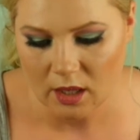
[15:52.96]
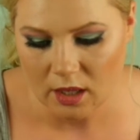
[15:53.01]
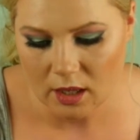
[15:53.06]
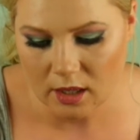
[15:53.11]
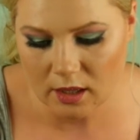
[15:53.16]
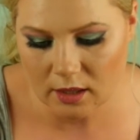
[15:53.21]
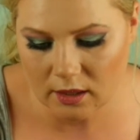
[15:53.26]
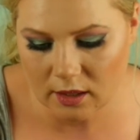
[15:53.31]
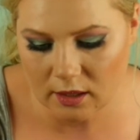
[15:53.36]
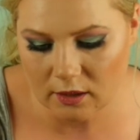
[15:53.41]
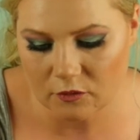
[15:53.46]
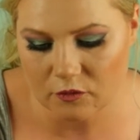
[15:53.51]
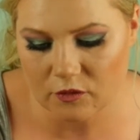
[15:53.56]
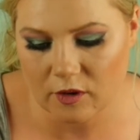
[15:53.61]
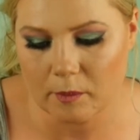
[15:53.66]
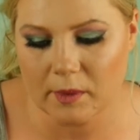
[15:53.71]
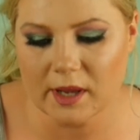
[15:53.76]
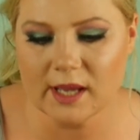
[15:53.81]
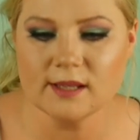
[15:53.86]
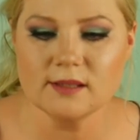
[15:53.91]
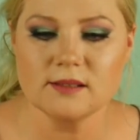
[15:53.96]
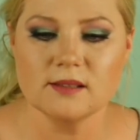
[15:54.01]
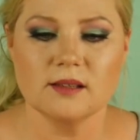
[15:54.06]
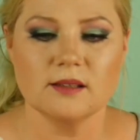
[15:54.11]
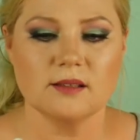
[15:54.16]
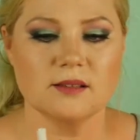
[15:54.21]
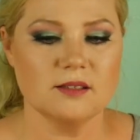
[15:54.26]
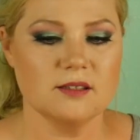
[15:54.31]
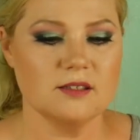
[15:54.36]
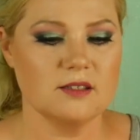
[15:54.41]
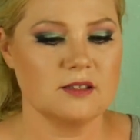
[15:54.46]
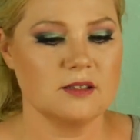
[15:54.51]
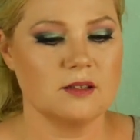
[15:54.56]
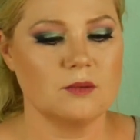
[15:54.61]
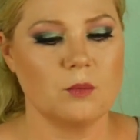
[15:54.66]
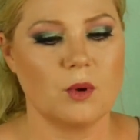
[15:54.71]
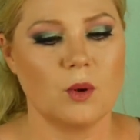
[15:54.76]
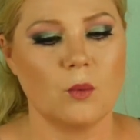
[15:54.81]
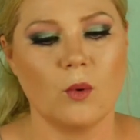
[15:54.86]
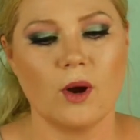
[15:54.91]
And then from Essence,
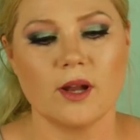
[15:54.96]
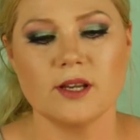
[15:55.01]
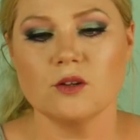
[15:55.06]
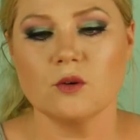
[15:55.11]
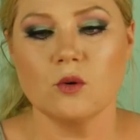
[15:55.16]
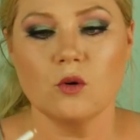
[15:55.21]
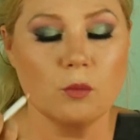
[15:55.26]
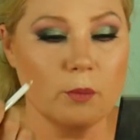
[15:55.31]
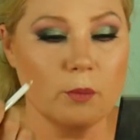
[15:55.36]
my white kohl